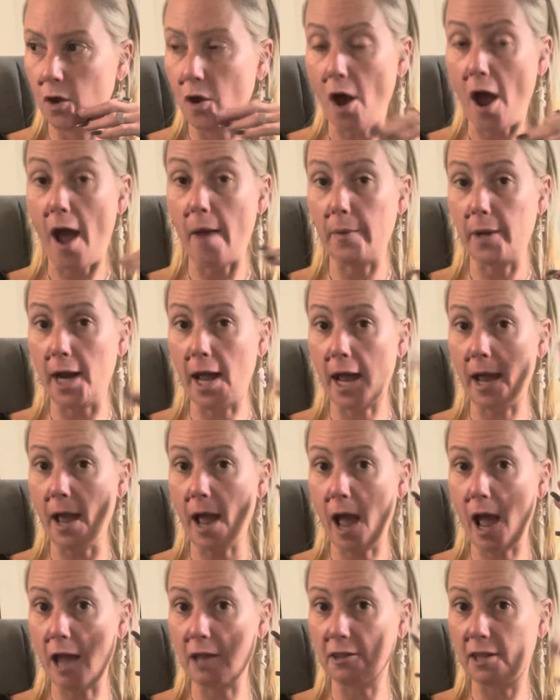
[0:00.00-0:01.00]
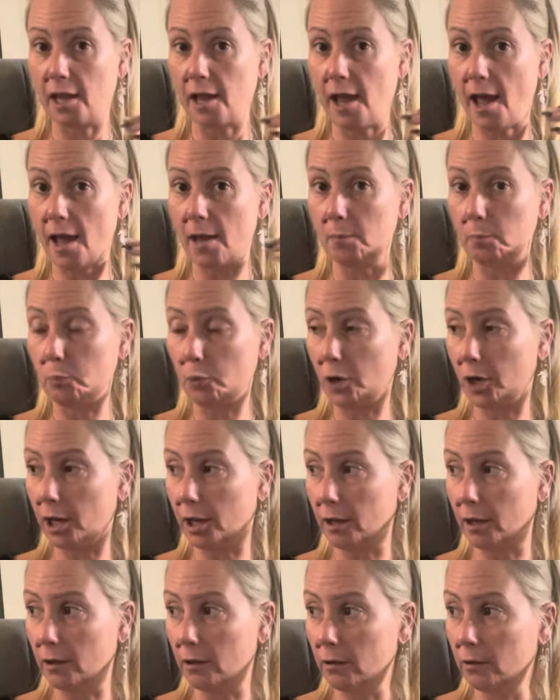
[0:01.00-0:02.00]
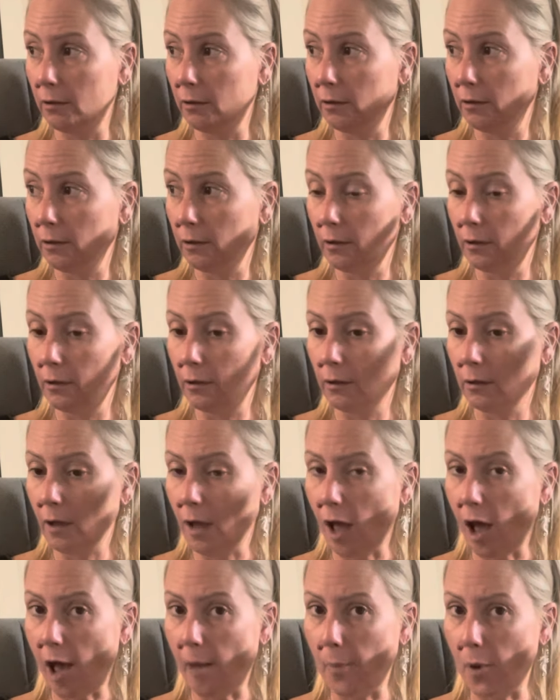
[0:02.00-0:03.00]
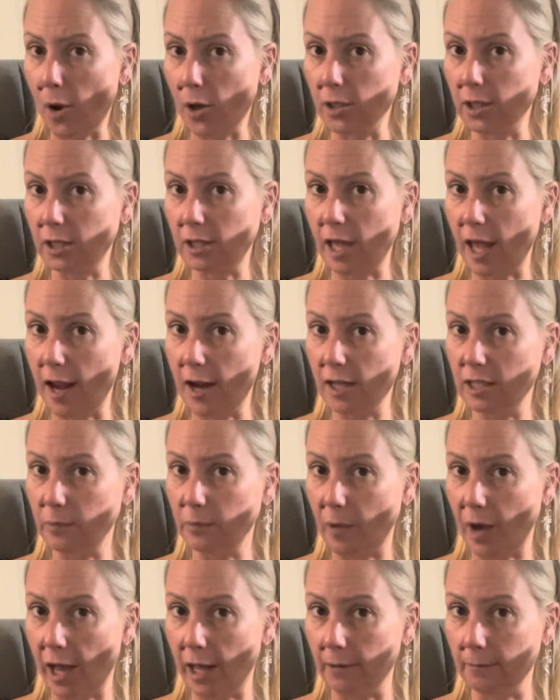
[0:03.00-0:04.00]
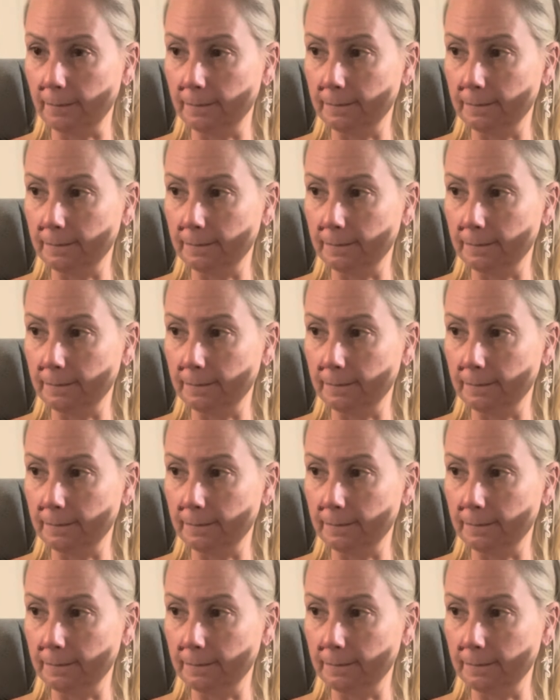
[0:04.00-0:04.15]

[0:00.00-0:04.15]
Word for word: I mean, I, I think I am pretty up on things, but